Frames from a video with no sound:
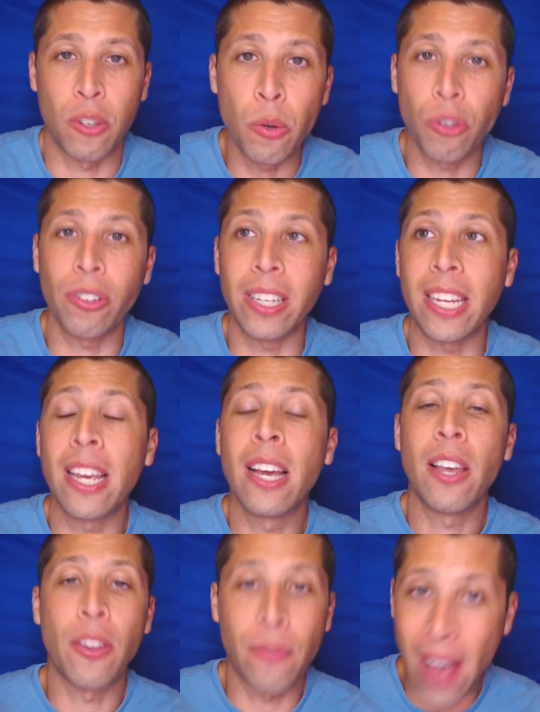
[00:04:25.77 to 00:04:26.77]
Usually
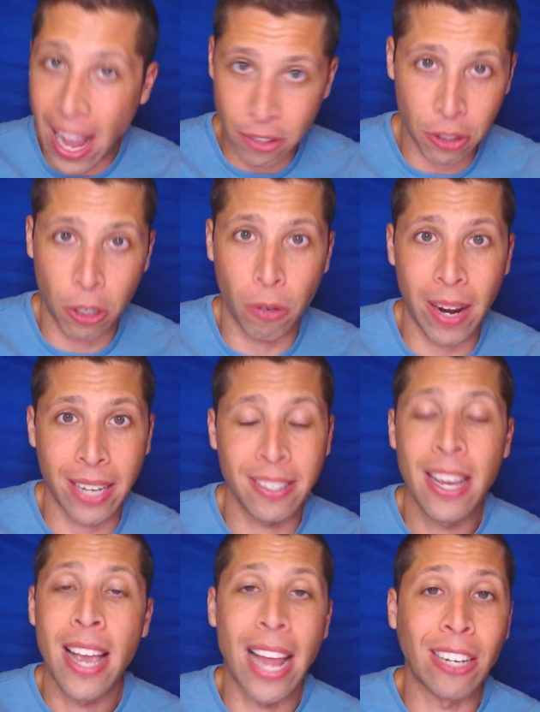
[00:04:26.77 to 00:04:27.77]
the facts are correct
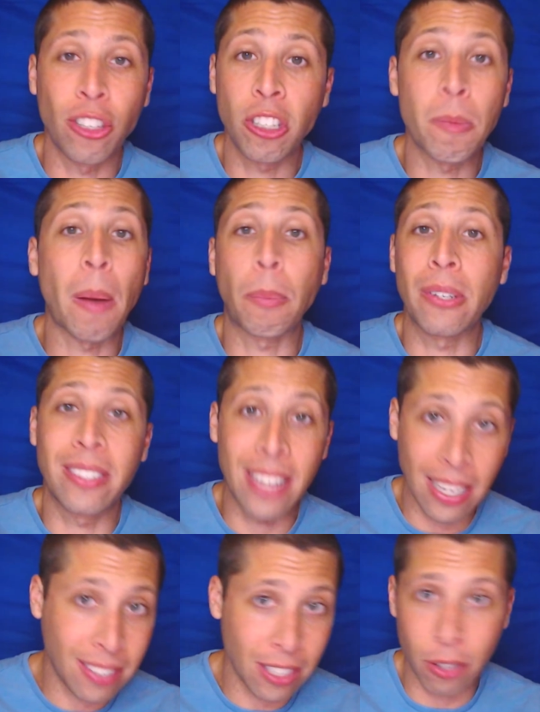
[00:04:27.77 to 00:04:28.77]
and it's just about
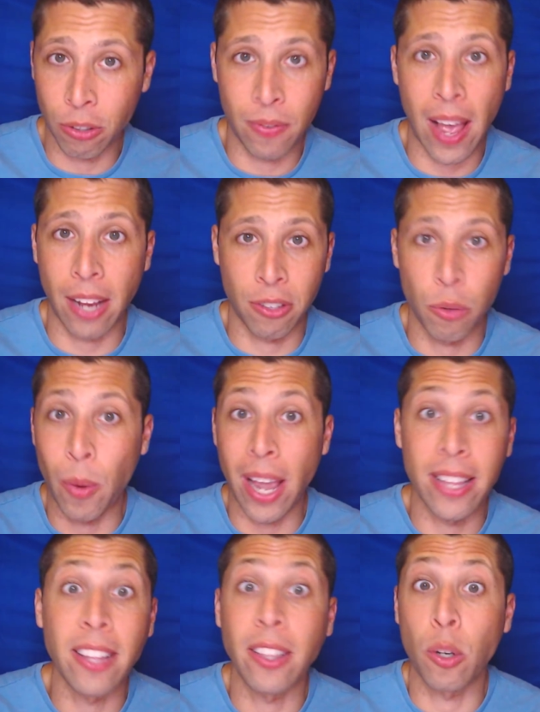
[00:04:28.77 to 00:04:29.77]
presenting those facts the
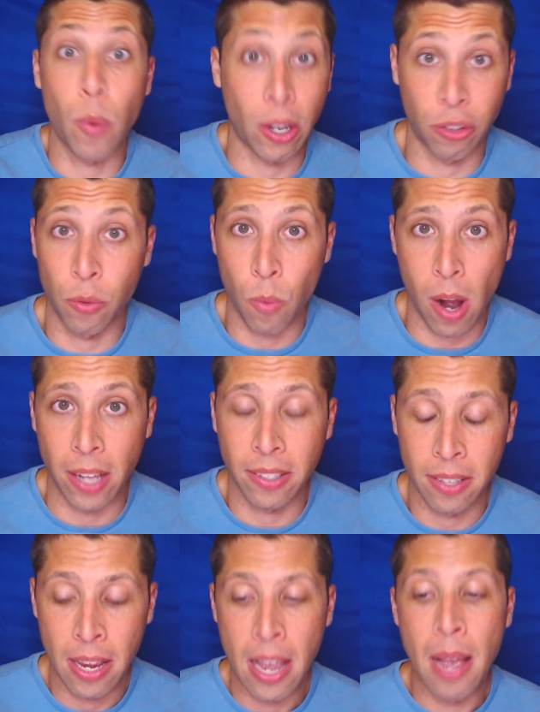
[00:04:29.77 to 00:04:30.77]
way that the question wants.